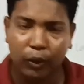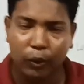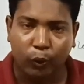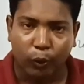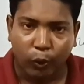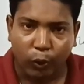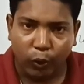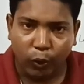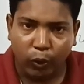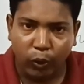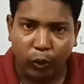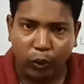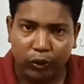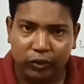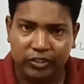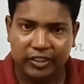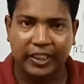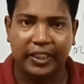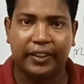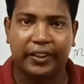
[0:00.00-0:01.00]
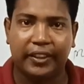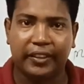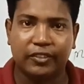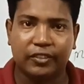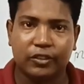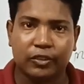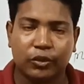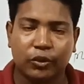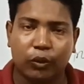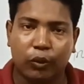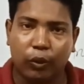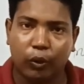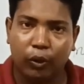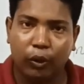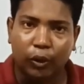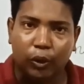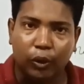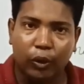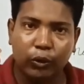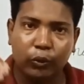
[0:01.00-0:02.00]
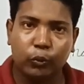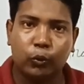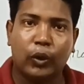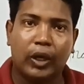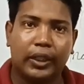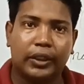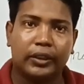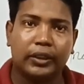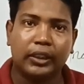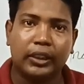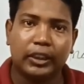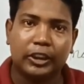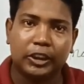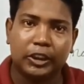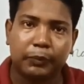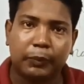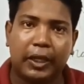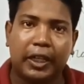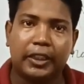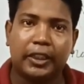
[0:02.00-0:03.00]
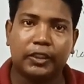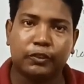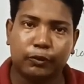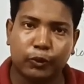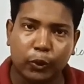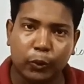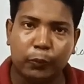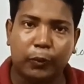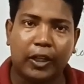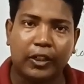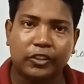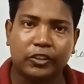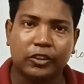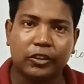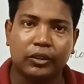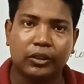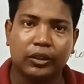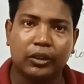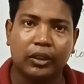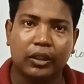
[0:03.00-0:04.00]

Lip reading: All sentence, all word, divided four parts,